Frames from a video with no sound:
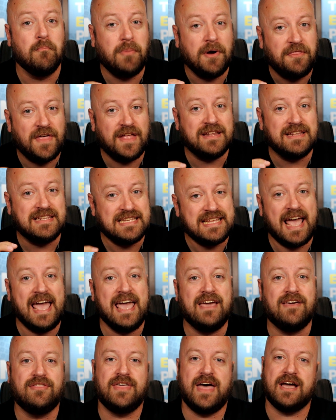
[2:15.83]
but then
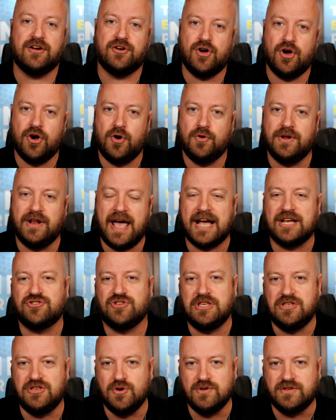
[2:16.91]
take that code and
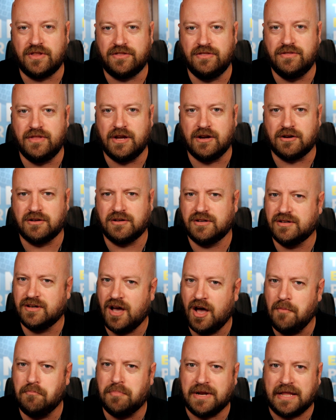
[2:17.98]
actually use it in their
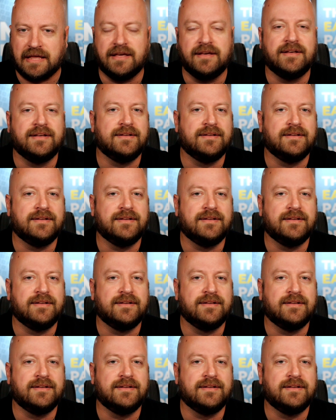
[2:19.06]
company.